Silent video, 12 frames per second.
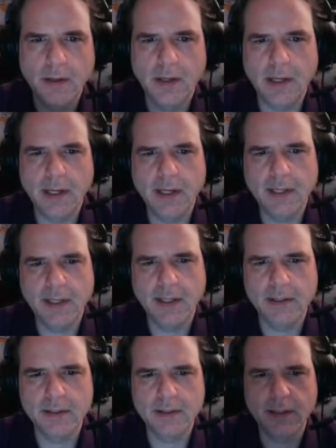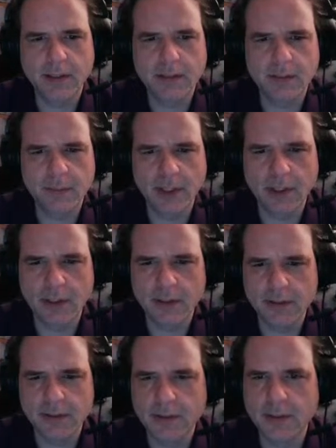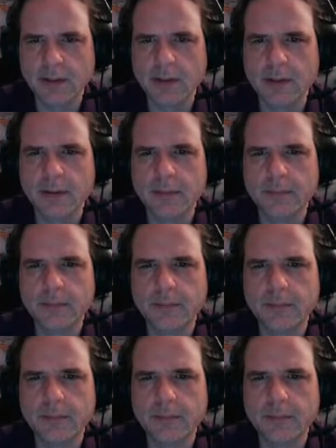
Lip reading: I can't tell, to be honest. So